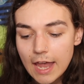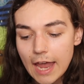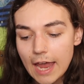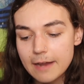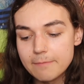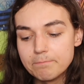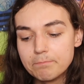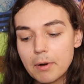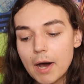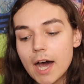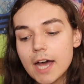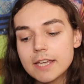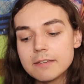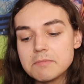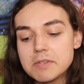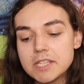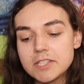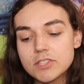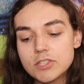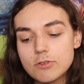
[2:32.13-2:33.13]
and bi
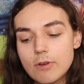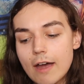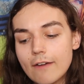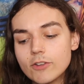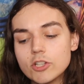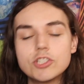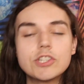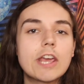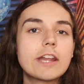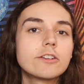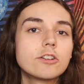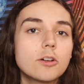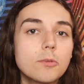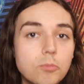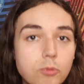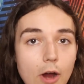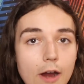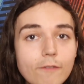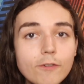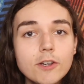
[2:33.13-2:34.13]
means that you have a genital
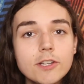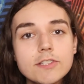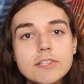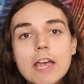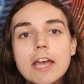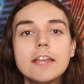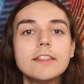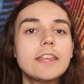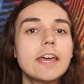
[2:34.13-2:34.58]
preference.